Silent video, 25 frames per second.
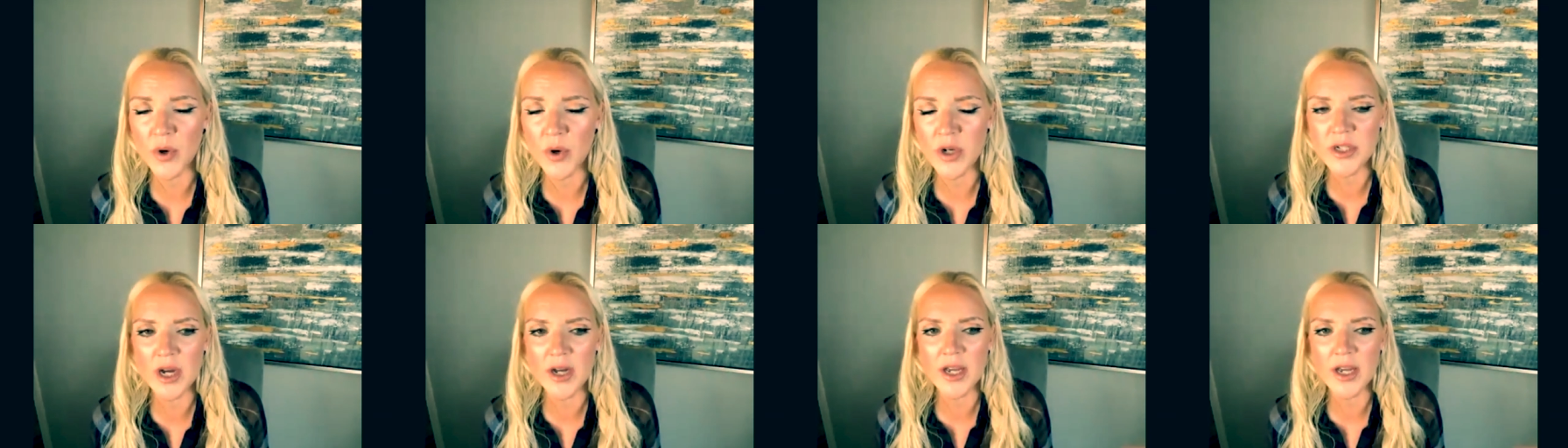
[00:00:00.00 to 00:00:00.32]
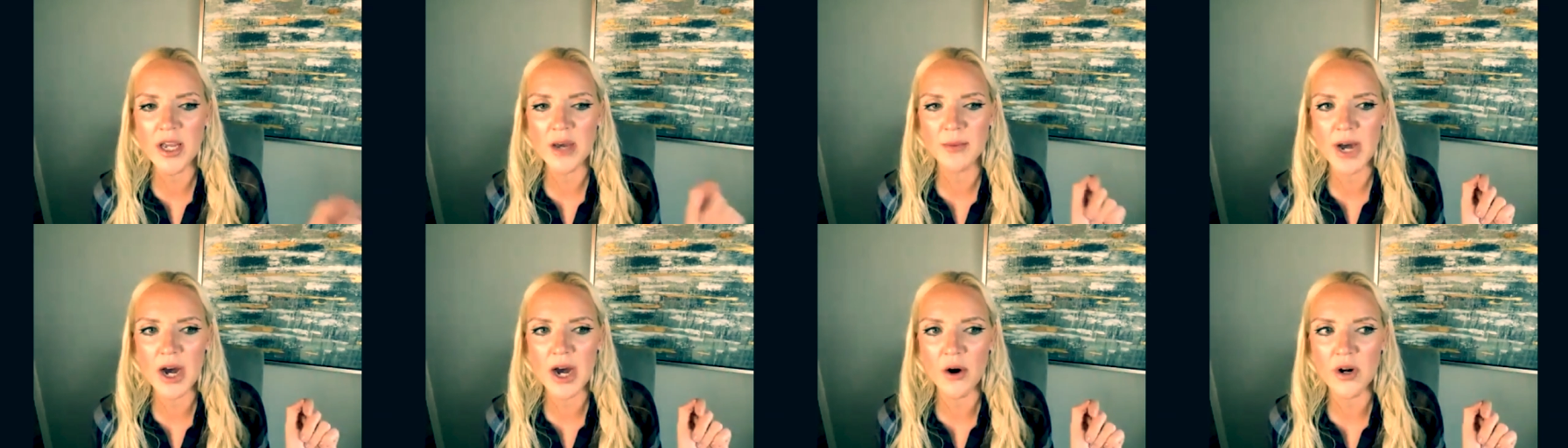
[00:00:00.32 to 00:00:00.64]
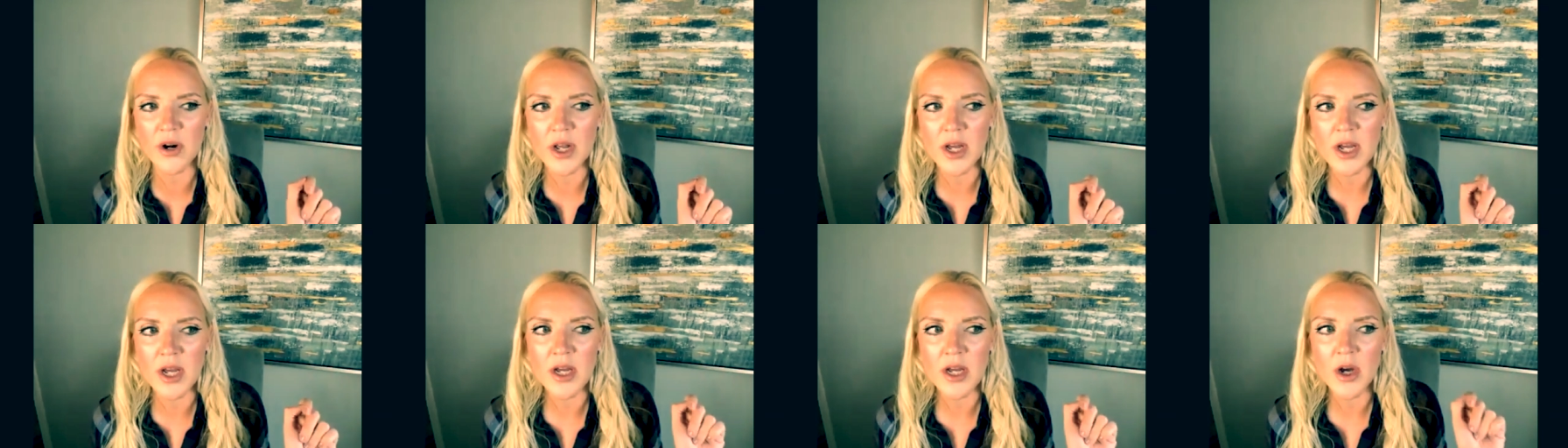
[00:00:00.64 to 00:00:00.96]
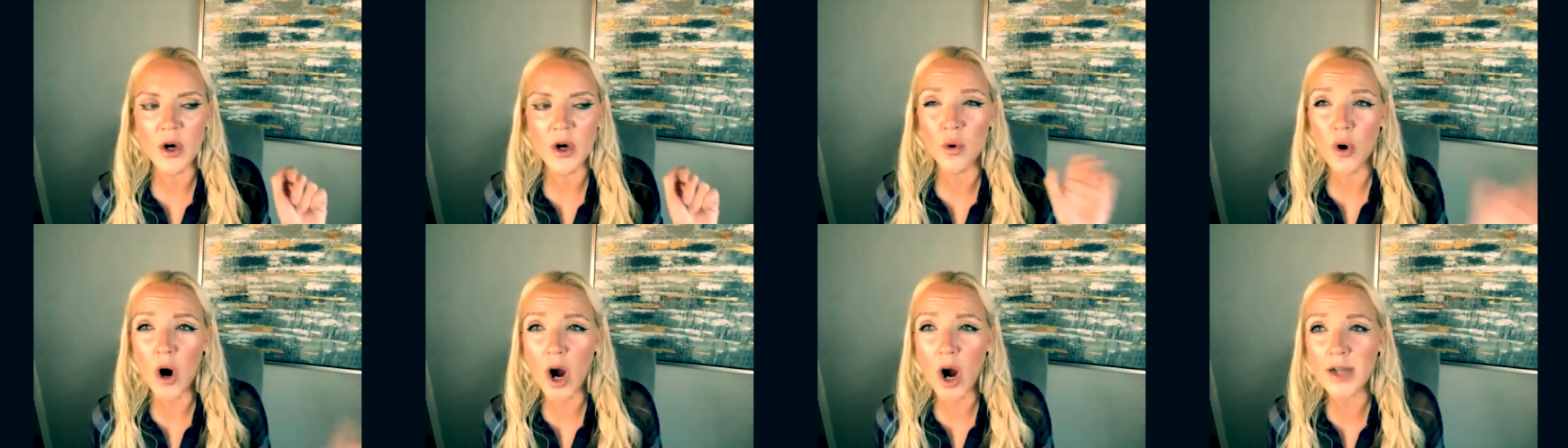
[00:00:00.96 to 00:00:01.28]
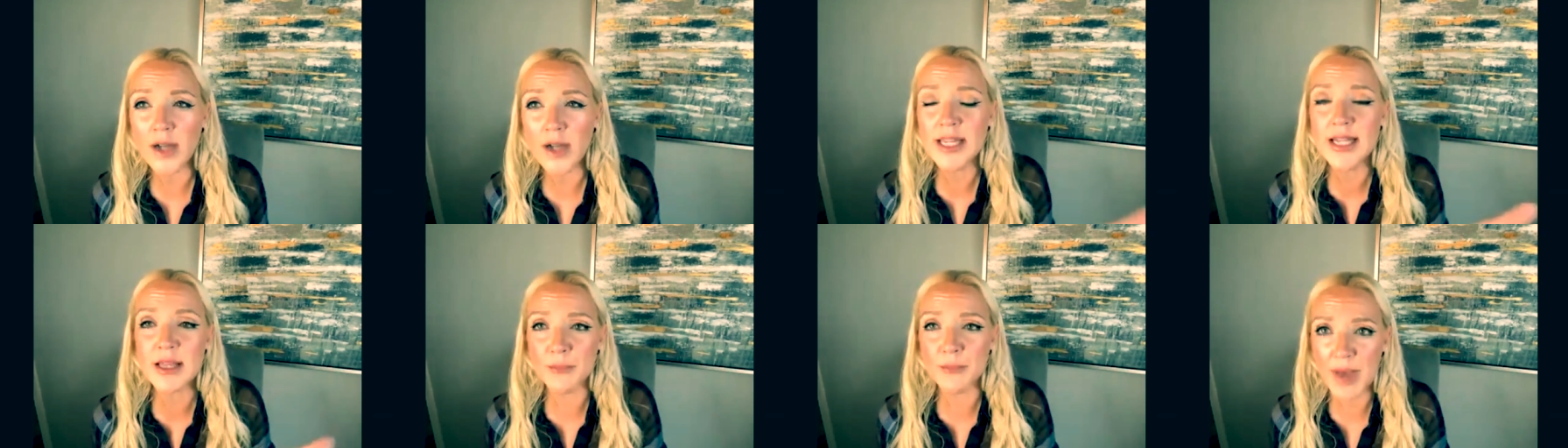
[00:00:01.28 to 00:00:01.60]
We're talking about
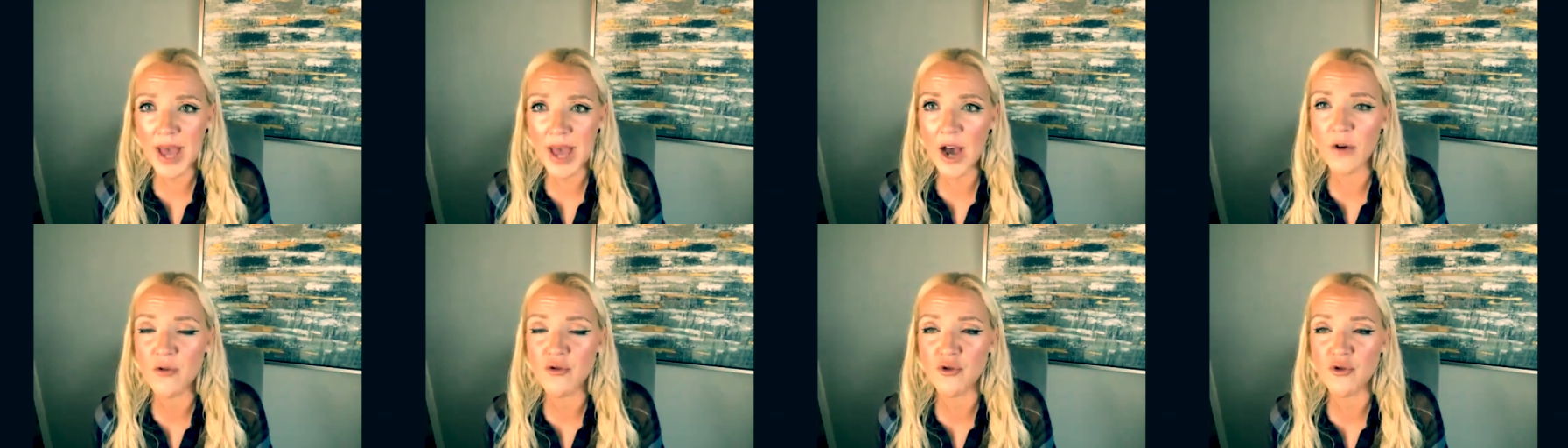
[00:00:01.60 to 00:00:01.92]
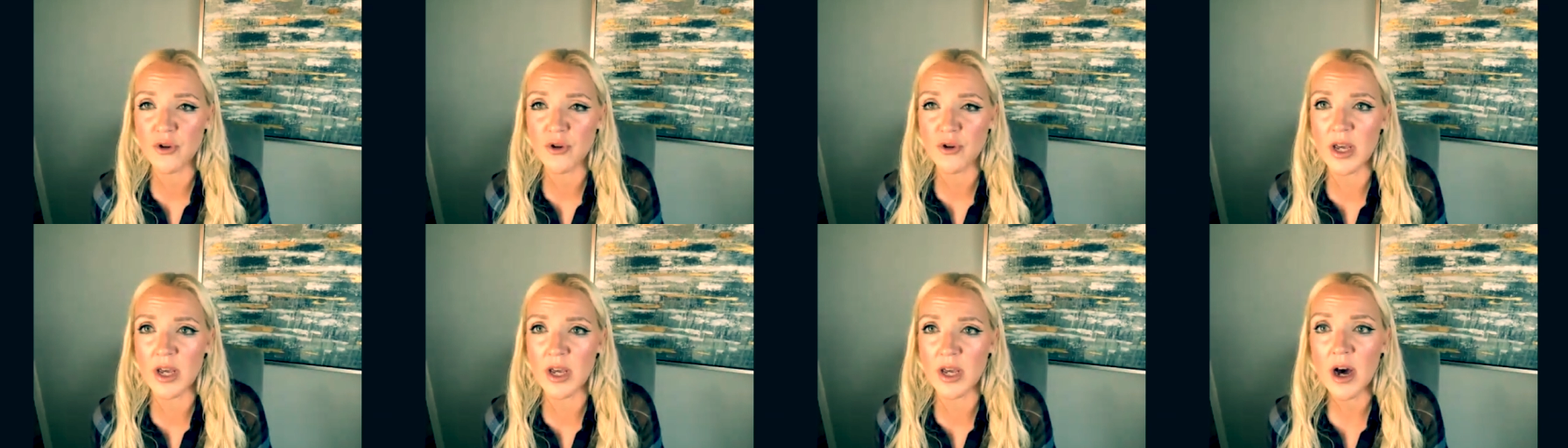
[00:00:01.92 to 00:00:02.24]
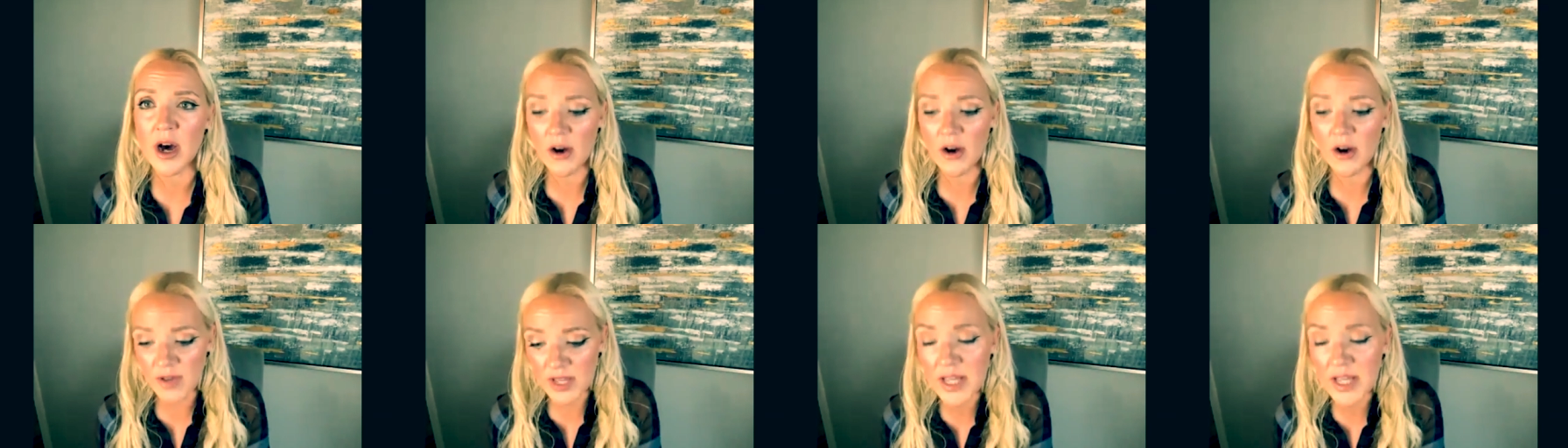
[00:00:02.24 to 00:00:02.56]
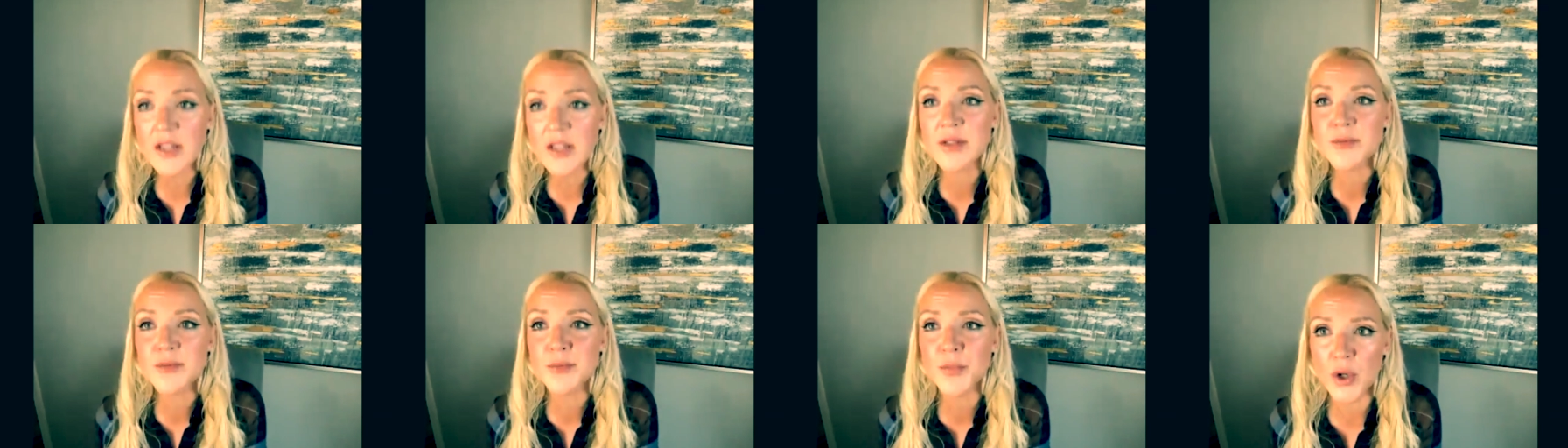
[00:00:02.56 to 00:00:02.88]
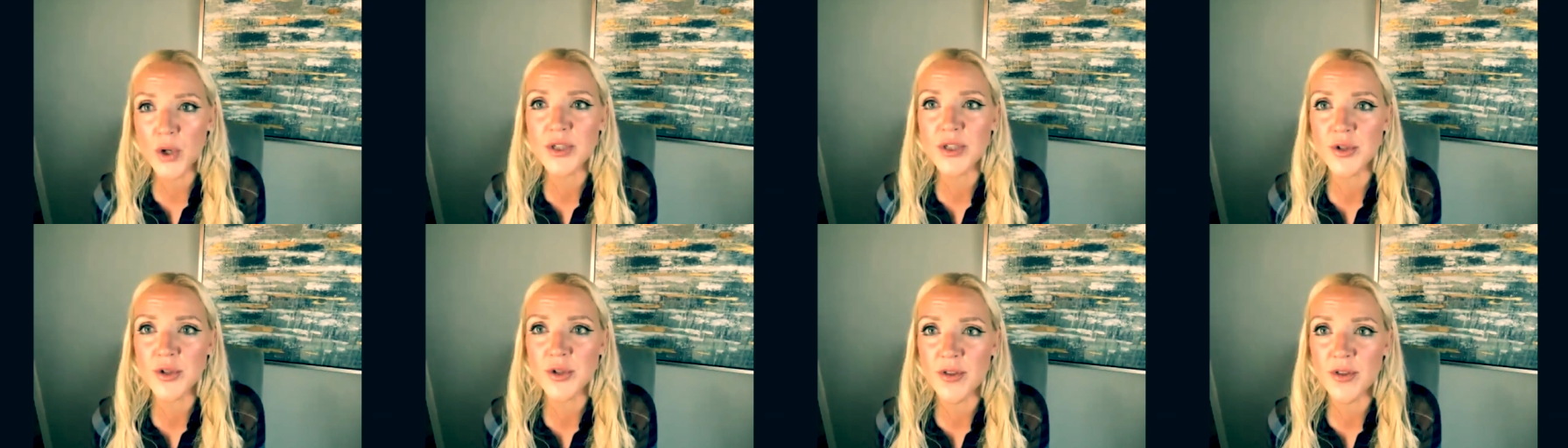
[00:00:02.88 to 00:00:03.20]
crossing the boundary of his
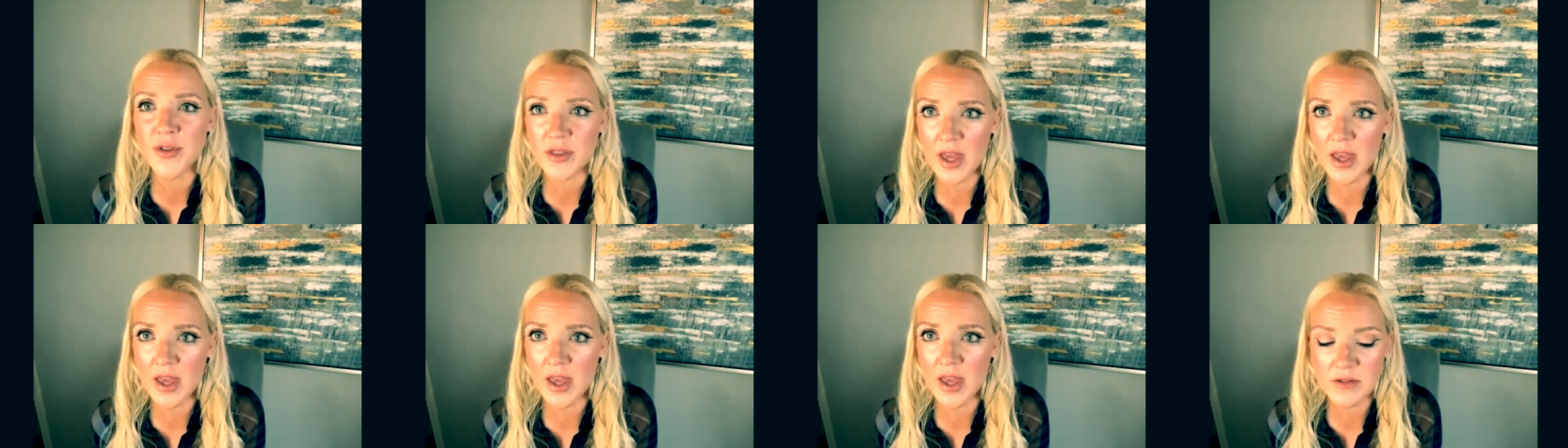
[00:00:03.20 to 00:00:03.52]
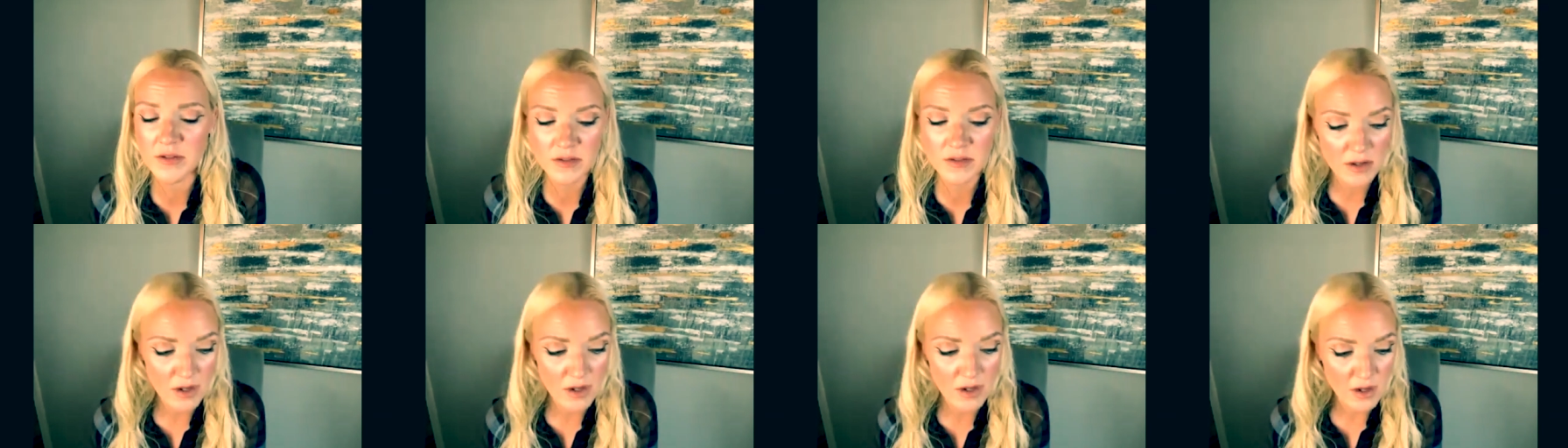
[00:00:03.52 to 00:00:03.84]
personal things.